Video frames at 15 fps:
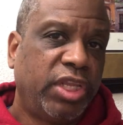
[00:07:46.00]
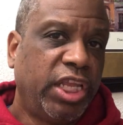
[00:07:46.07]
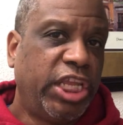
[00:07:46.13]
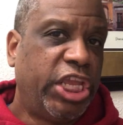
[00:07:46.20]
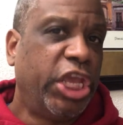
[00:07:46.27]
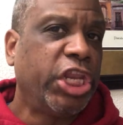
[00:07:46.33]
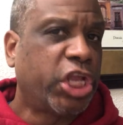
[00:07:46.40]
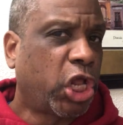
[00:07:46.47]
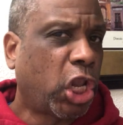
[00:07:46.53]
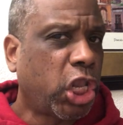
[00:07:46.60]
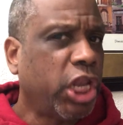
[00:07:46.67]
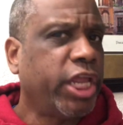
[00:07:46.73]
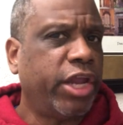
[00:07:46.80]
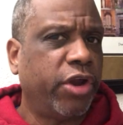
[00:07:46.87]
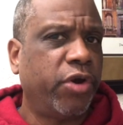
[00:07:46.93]
get
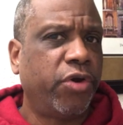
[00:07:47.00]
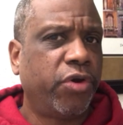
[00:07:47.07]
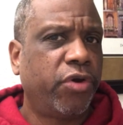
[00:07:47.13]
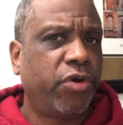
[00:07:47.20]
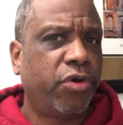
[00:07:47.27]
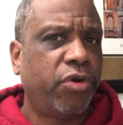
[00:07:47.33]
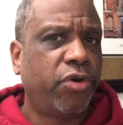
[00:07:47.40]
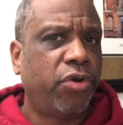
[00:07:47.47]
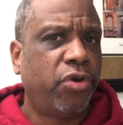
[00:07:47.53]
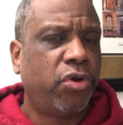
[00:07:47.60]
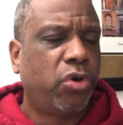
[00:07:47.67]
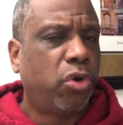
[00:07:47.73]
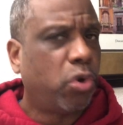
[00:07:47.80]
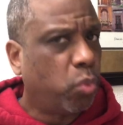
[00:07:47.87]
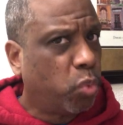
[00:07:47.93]
clear
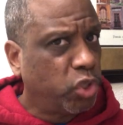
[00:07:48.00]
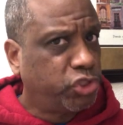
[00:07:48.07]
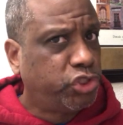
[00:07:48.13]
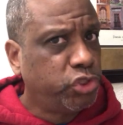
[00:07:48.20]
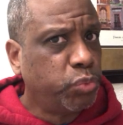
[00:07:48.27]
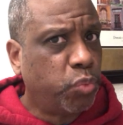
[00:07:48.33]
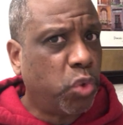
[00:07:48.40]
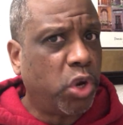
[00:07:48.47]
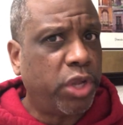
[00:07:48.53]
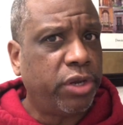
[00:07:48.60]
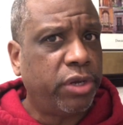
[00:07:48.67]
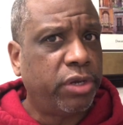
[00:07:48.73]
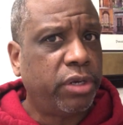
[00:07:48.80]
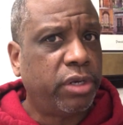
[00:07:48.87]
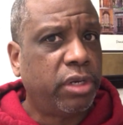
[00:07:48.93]
on what you want
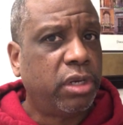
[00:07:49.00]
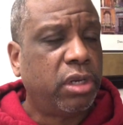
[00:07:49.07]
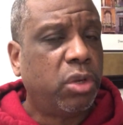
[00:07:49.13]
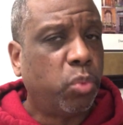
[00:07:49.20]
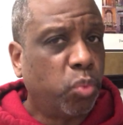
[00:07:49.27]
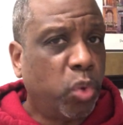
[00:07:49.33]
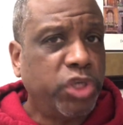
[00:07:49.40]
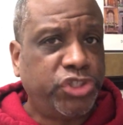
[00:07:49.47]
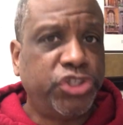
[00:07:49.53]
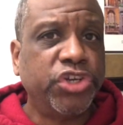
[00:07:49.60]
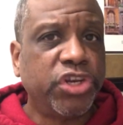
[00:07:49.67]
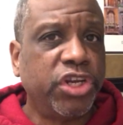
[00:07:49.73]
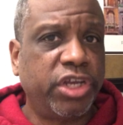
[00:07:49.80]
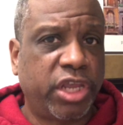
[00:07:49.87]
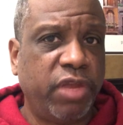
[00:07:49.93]
what you're
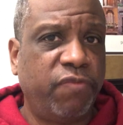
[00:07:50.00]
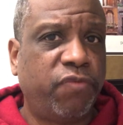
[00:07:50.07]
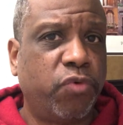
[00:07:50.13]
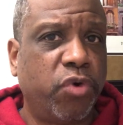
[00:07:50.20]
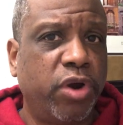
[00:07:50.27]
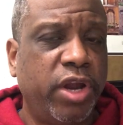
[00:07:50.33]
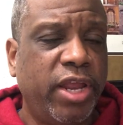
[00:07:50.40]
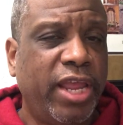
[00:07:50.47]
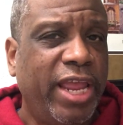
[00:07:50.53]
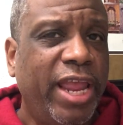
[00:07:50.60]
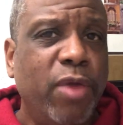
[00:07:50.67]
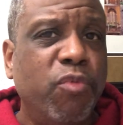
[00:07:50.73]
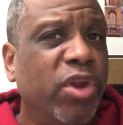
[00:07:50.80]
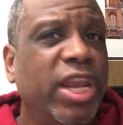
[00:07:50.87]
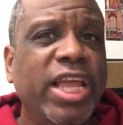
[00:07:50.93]
looking for.
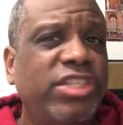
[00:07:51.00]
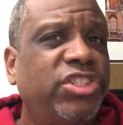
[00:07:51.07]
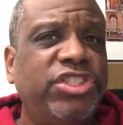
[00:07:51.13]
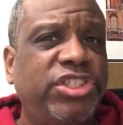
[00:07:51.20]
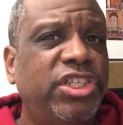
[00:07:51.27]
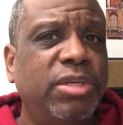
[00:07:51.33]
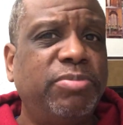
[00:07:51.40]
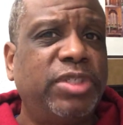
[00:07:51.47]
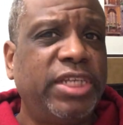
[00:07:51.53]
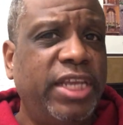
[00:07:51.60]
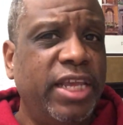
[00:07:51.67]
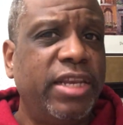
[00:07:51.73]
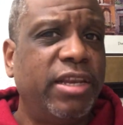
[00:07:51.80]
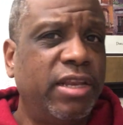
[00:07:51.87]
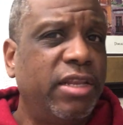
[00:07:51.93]
And relationships,
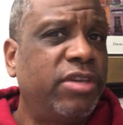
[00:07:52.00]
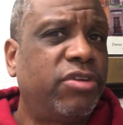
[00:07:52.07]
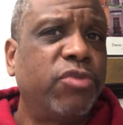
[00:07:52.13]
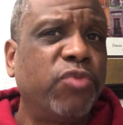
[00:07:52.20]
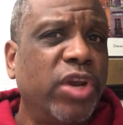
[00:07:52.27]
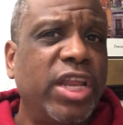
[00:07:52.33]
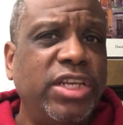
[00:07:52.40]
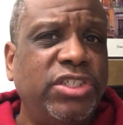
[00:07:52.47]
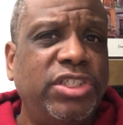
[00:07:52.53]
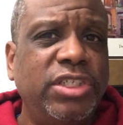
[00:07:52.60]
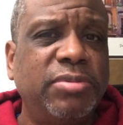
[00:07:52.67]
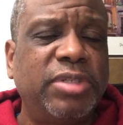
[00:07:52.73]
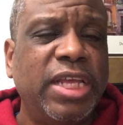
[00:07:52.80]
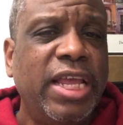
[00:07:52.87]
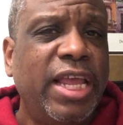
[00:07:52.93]
getting into
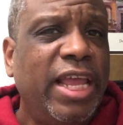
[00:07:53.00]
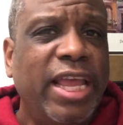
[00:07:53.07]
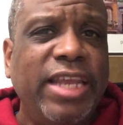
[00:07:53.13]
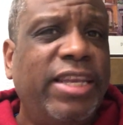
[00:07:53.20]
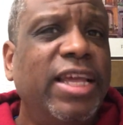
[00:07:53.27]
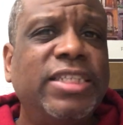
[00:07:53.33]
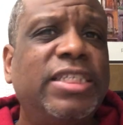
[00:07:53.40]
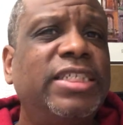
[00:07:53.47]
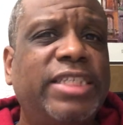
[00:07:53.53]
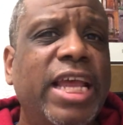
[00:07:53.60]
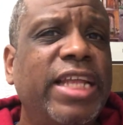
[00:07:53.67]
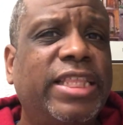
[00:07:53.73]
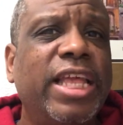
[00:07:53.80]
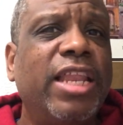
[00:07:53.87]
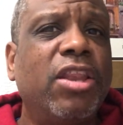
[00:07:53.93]
relationships, it doesn't
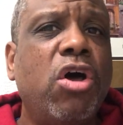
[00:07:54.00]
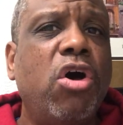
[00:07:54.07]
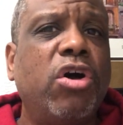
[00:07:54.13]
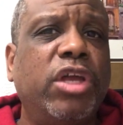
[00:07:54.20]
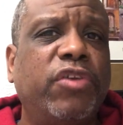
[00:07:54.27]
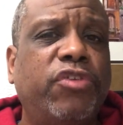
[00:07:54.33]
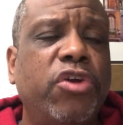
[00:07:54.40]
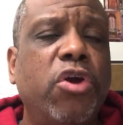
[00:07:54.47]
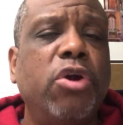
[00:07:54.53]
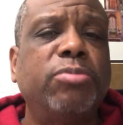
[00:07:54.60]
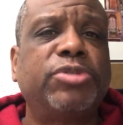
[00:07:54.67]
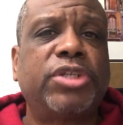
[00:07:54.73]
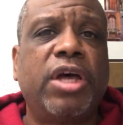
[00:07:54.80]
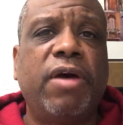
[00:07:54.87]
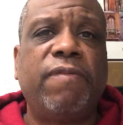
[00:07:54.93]
take that long in
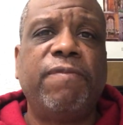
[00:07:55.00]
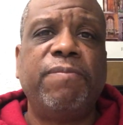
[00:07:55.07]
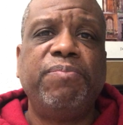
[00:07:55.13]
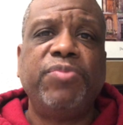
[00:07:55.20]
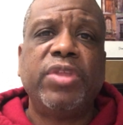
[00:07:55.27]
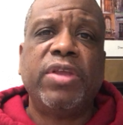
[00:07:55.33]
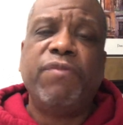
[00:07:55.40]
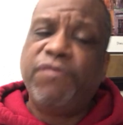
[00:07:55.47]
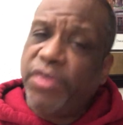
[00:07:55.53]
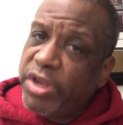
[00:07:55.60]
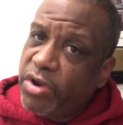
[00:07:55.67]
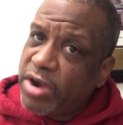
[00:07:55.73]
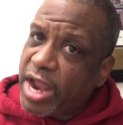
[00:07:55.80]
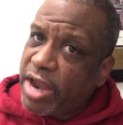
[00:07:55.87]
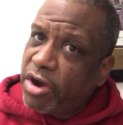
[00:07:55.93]
terms of
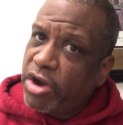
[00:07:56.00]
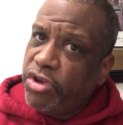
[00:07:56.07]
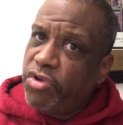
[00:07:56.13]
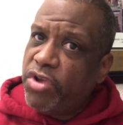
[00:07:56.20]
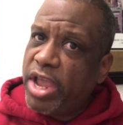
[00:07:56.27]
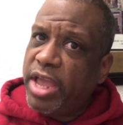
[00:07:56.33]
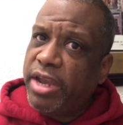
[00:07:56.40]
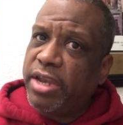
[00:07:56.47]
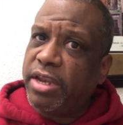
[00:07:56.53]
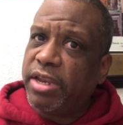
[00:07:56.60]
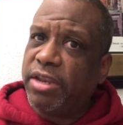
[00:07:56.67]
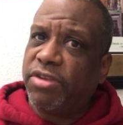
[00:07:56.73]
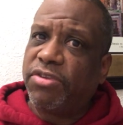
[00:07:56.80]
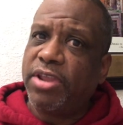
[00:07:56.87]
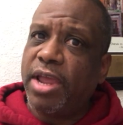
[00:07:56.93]
figuring out are you headed in
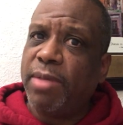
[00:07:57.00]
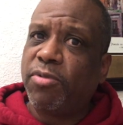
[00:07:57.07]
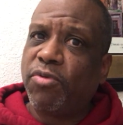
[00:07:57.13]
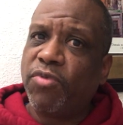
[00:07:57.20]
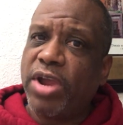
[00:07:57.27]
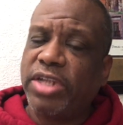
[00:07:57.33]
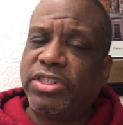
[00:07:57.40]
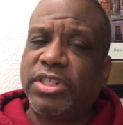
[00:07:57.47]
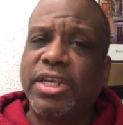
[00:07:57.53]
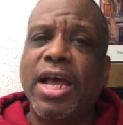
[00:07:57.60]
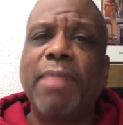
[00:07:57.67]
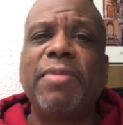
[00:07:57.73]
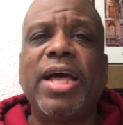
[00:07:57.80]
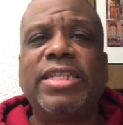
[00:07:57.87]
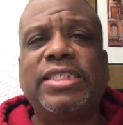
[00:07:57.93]
the same direction. Now,
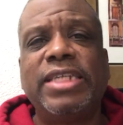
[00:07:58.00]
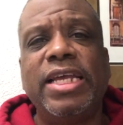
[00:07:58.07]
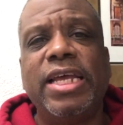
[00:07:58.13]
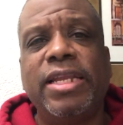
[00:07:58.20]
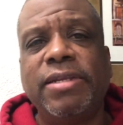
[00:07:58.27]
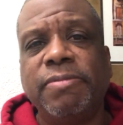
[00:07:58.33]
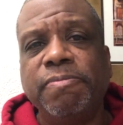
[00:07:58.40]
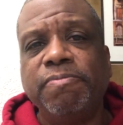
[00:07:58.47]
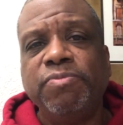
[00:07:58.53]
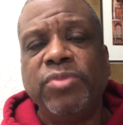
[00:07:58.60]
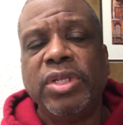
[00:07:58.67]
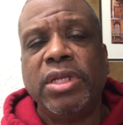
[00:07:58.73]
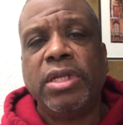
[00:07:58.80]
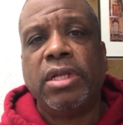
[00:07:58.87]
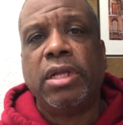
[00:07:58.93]
I'm not saying
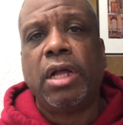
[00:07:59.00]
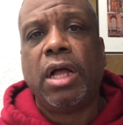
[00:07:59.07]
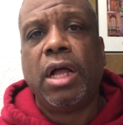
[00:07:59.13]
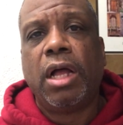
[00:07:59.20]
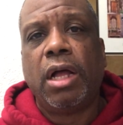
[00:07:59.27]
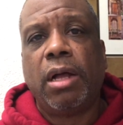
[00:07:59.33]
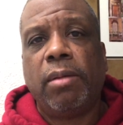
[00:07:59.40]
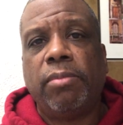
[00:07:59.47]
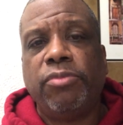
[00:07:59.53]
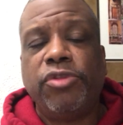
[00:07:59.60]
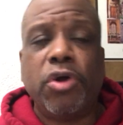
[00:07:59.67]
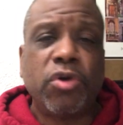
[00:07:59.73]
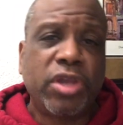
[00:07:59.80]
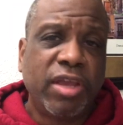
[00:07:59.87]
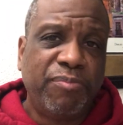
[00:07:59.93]
um,
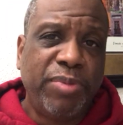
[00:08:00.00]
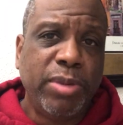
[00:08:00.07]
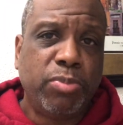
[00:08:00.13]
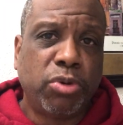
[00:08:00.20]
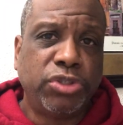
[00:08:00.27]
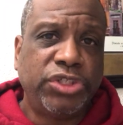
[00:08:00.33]
don't give people a